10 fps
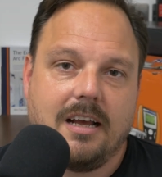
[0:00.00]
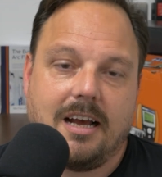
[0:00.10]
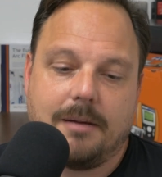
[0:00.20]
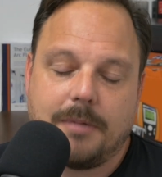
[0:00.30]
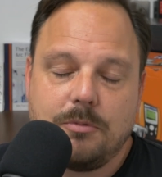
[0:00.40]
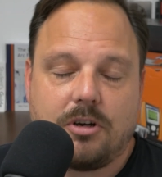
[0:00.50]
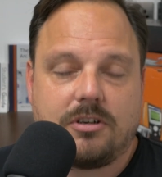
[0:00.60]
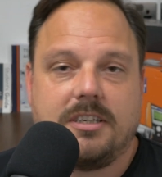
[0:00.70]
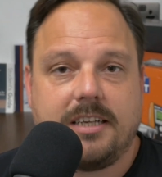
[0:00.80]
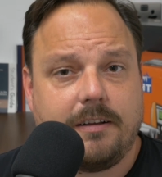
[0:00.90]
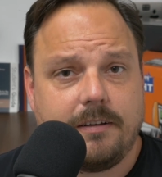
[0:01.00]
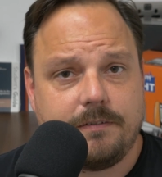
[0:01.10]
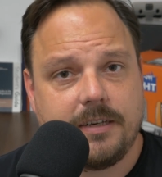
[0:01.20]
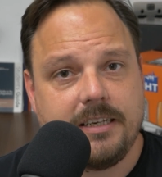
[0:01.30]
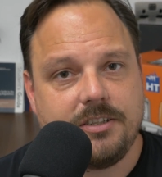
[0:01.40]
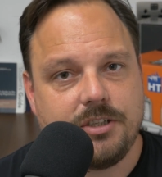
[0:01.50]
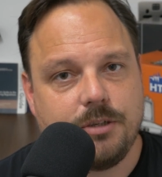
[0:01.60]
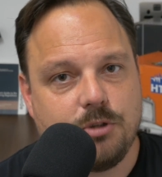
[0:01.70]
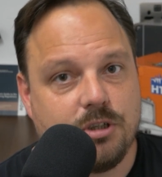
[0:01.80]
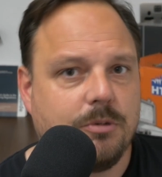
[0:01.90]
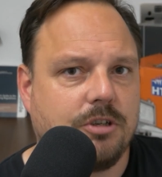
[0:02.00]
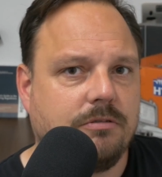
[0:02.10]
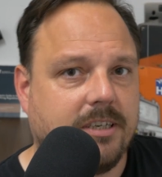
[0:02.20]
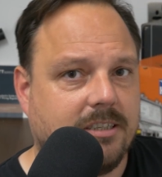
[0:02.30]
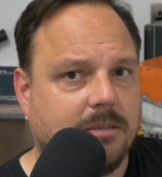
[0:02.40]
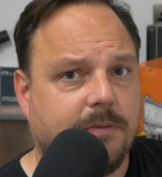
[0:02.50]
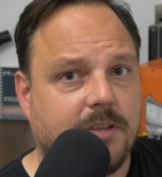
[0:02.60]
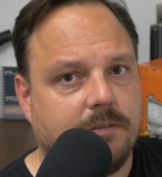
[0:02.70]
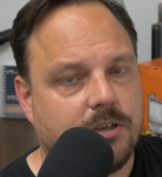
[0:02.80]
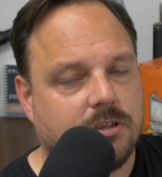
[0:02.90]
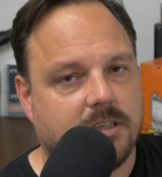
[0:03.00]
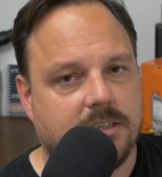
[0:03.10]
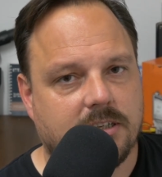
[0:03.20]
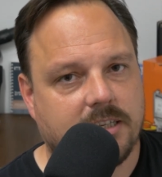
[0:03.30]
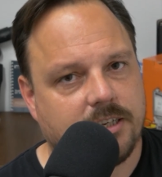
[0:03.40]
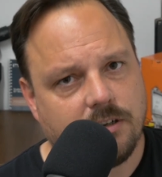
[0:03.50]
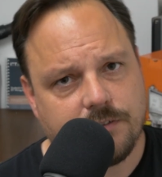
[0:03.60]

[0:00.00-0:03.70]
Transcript: Um, I'm not going to delve into too much criticism of the original installation.